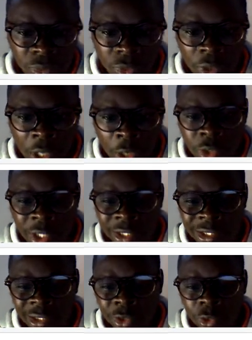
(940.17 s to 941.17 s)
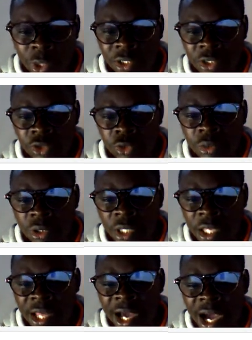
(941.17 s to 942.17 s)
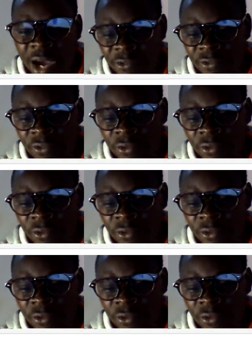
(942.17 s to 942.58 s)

how do I say, you want it to be either half,